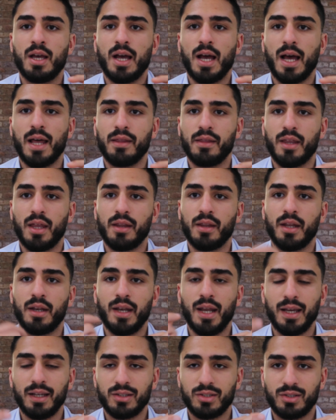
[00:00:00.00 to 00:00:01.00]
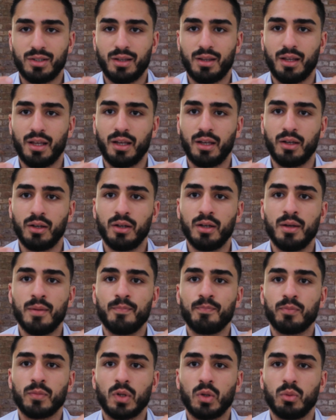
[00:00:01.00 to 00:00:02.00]
And then the next thing
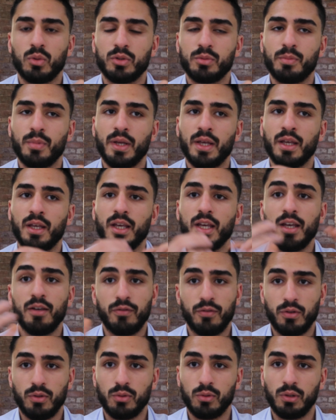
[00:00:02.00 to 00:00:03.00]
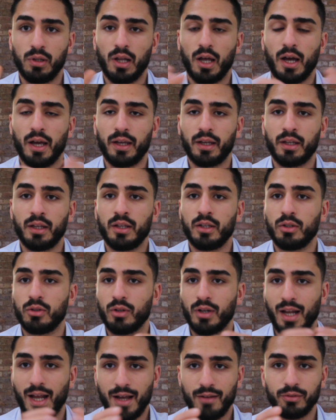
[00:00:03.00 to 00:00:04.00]
would be, if you'd like, you
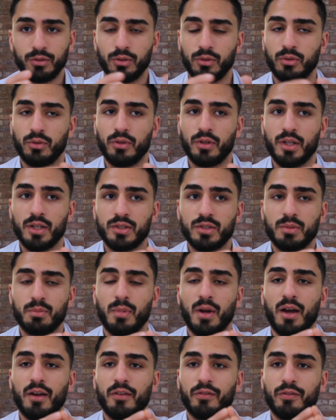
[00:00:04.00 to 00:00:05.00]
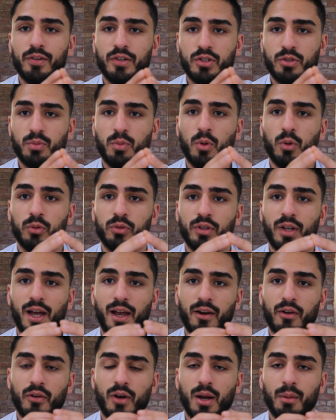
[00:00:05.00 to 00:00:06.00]
don't have to do this, but a fishbone
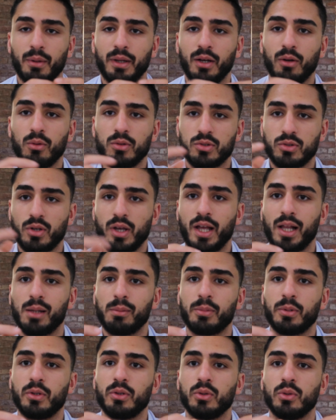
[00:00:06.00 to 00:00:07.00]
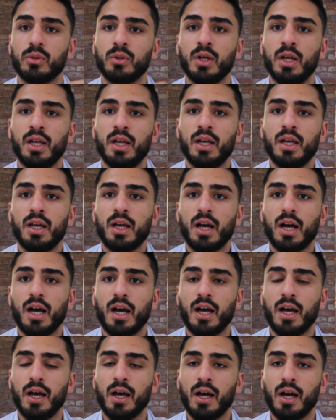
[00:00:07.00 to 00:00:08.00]
diagram can also help you
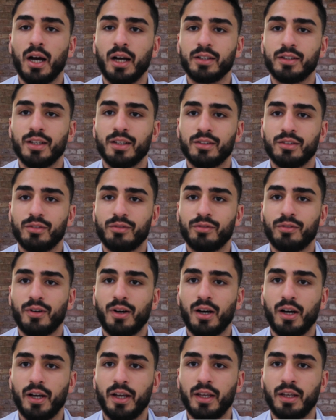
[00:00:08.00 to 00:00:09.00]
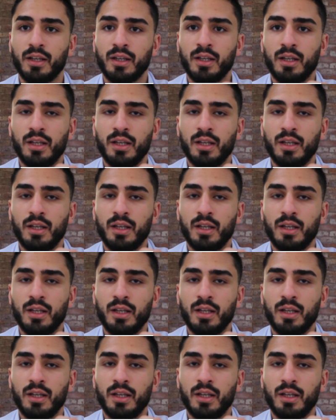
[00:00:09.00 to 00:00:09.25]
identify